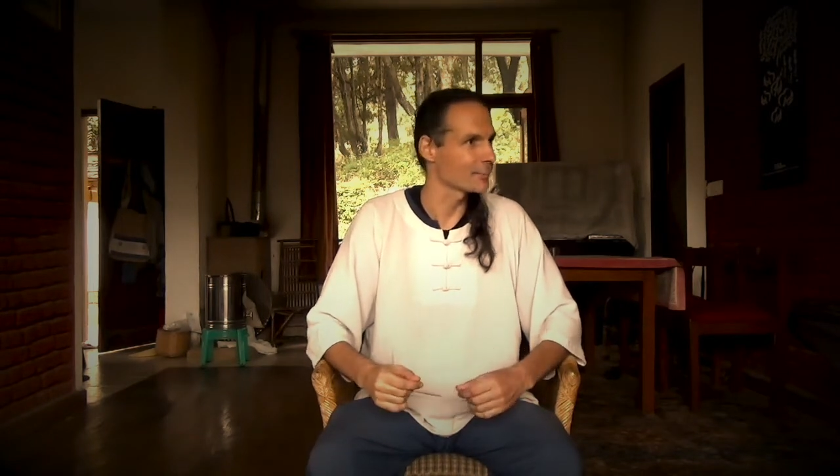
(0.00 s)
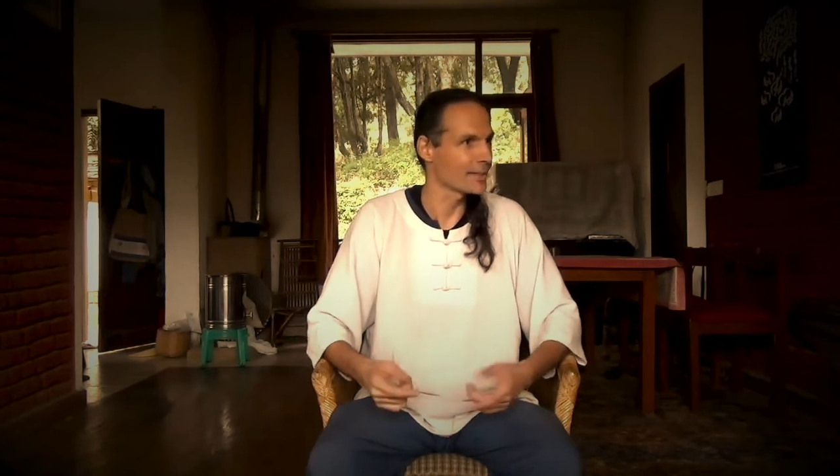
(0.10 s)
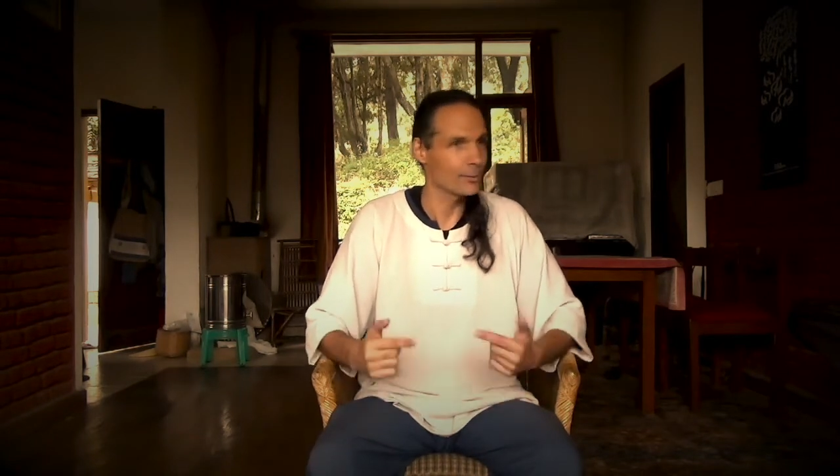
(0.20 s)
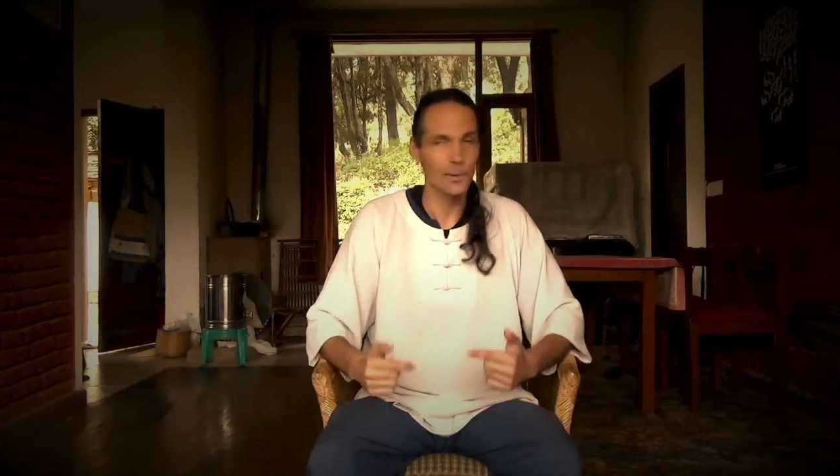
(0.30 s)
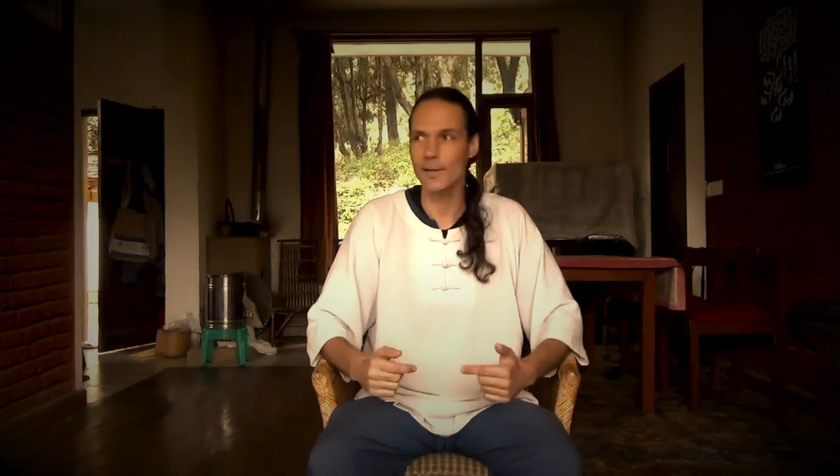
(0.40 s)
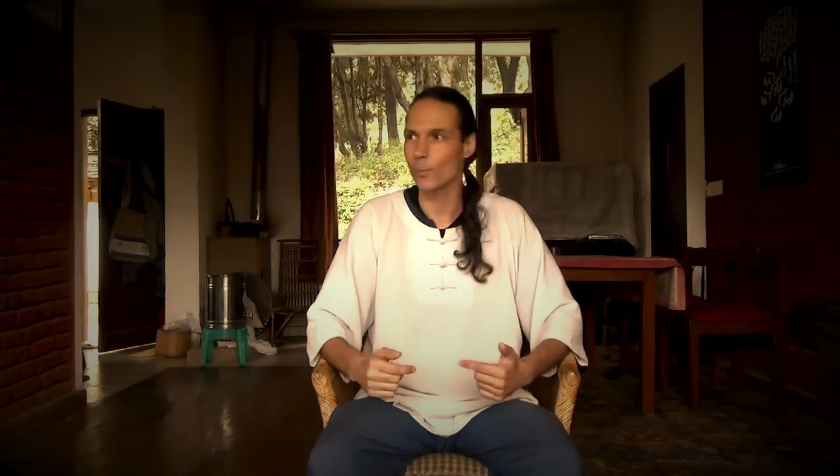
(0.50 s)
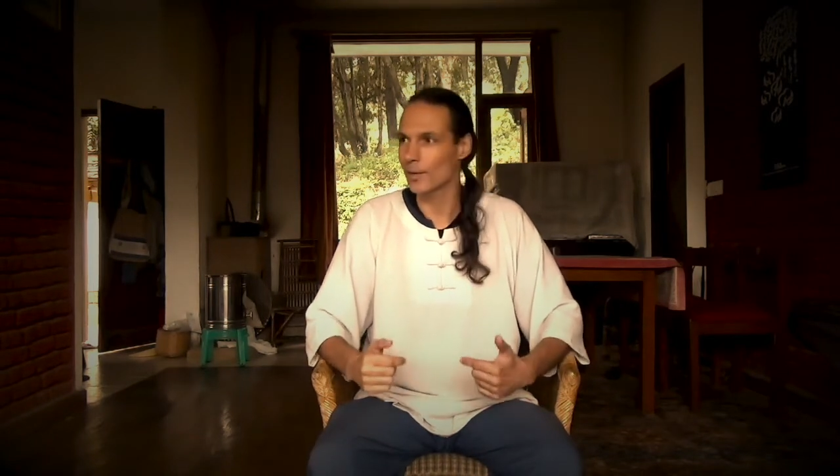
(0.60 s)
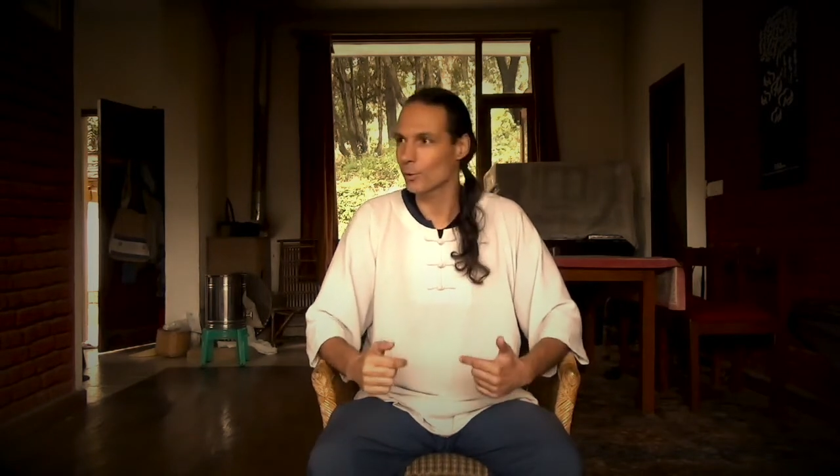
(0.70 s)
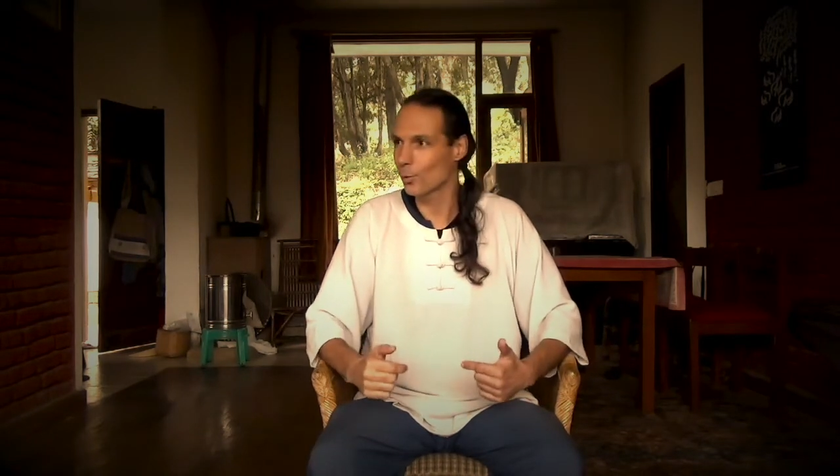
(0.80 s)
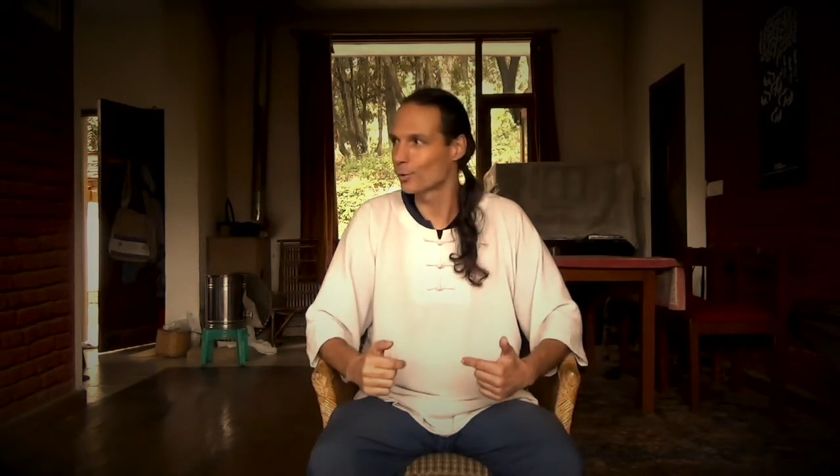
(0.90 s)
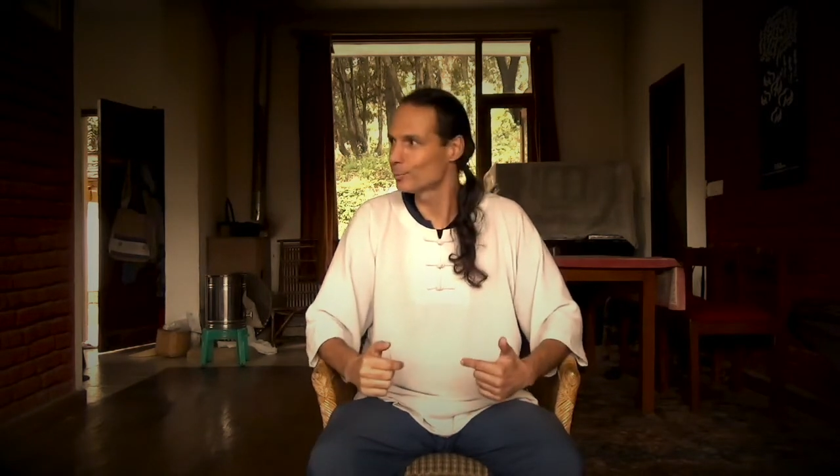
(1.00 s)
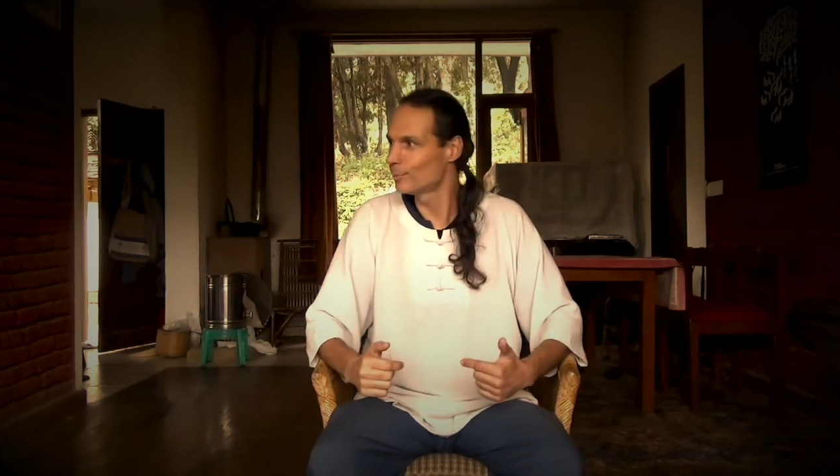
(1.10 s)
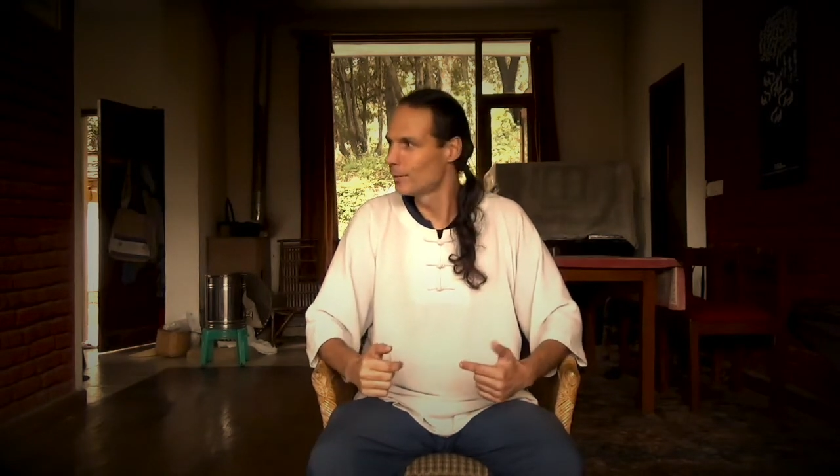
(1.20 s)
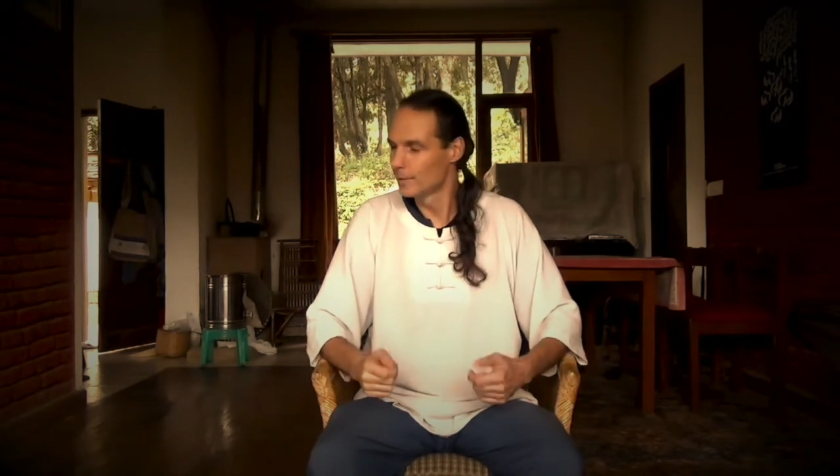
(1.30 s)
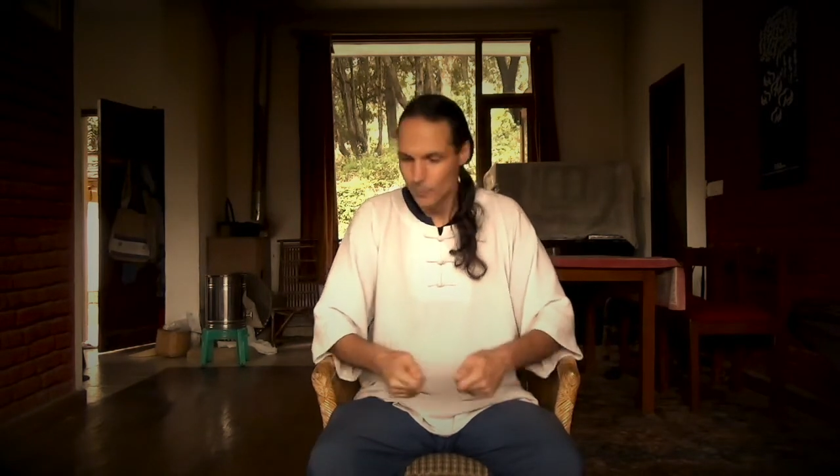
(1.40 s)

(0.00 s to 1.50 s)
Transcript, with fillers: But then when I went home,